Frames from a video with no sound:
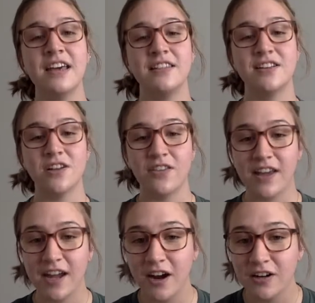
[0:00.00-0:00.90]
These are the
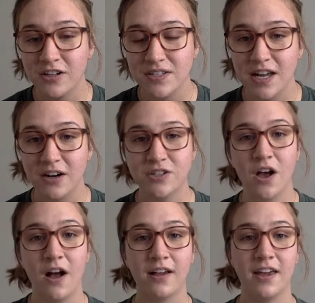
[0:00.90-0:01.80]
characters that are
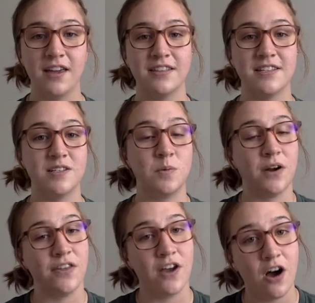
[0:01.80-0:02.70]
talking, this is
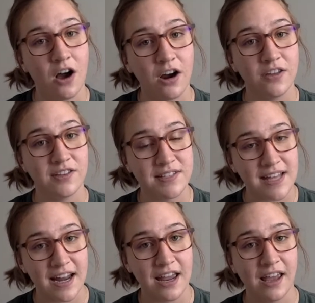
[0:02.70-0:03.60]
where they are, the
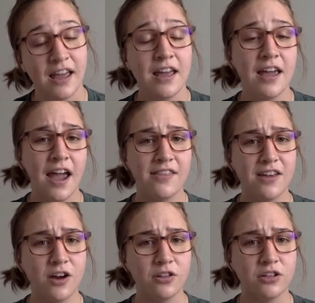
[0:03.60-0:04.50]
setting, and they
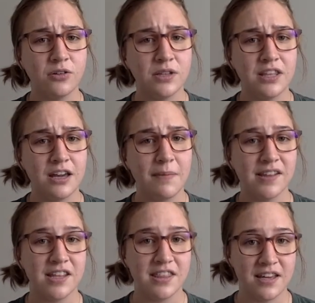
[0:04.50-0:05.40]
go through and think
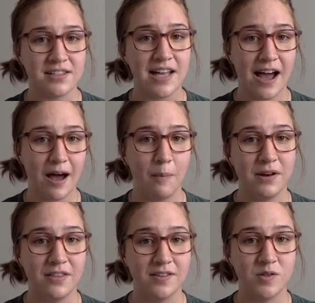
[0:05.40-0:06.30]
about the things that happen
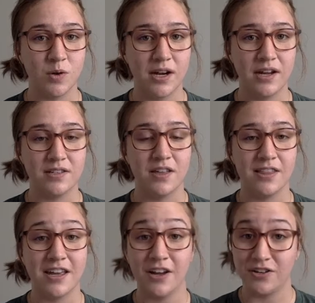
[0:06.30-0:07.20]
in the story so that
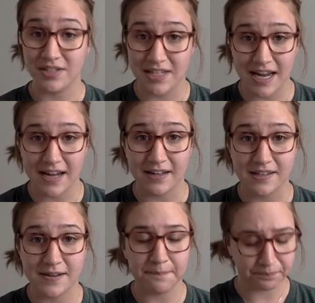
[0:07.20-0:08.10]
they understand.